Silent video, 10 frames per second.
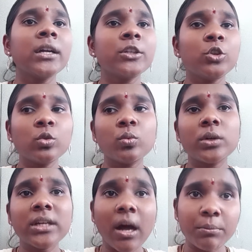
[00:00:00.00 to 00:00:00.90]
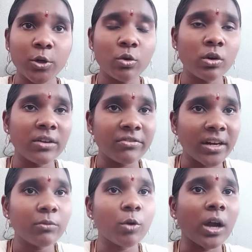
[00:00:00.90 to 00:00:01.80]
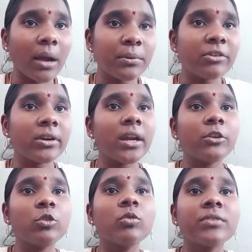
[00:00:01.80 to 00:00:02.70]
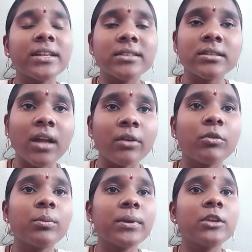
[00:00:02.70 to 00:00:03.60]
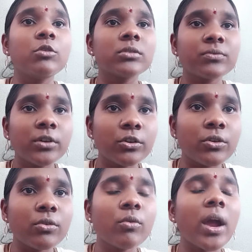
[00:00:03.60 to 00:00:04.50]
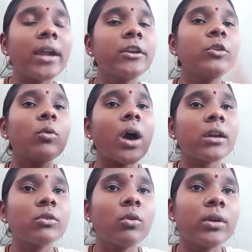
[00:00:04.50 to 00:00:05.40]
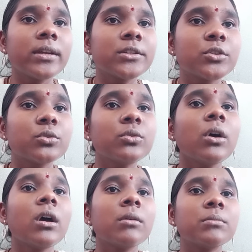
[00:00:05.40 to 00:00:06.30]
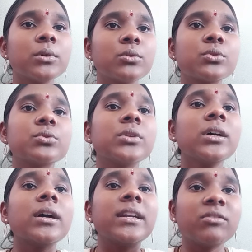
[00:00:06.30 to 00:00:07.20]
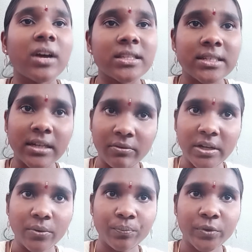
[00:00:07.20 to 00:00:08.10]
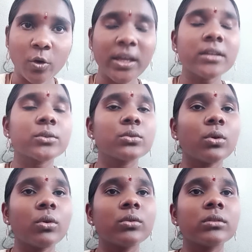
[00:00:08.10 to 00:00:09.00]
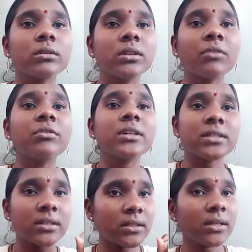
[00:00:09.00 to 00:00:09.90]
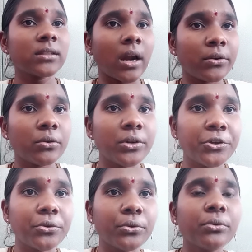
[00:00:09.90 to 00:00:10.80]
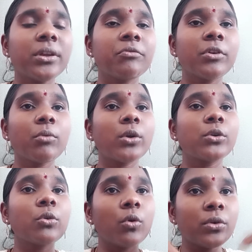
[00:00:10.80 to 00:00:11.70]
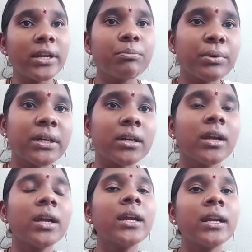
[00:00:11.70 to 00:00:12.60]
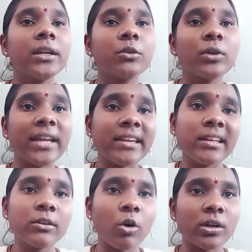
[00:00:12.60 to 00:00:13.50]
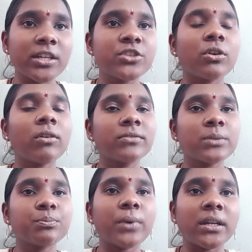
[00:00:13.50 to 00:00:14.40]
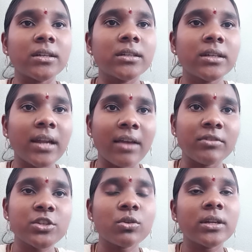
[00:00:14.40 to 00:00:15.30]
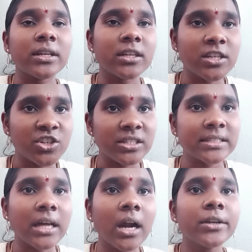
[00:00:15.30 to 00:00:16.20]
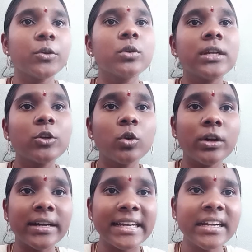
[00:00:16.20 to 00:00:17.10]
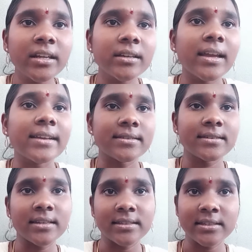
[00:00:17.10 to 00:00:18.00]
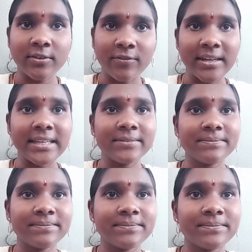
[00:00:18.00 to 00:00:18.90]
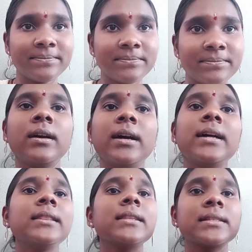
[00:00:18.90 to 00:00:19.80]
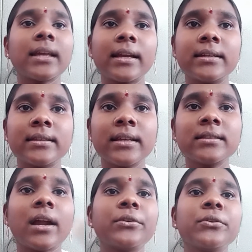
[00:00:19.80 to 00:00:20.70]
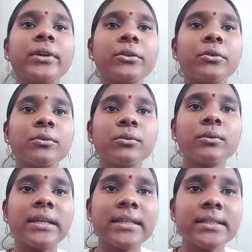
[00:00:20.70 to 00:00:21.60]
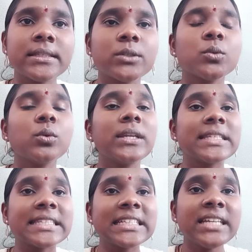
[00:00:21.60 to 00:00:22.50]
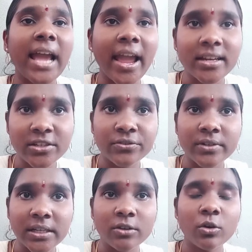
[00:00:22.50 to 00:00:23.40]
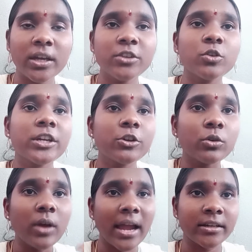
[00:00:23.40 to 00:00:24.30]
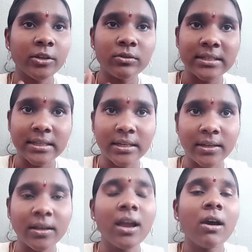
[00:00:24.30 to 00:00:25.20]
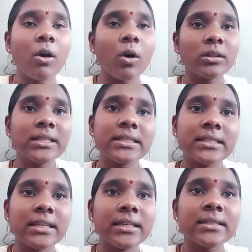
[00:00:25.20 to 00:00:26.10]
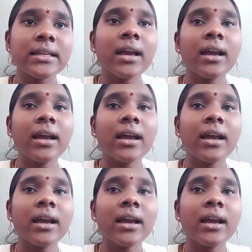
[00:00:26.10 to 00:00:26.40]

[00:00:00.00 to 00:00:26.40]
you would come to know different vocabulary and new phrases that would be useful to you, and you are going to move to the advanced level. Okay, so the first thing that you need to do if you want to go deeper into gaining knowledge of this particular language called English is that you need to read extensively. The second thing that you need to do is to listen actively. Okay, you need to do active listening. All these days,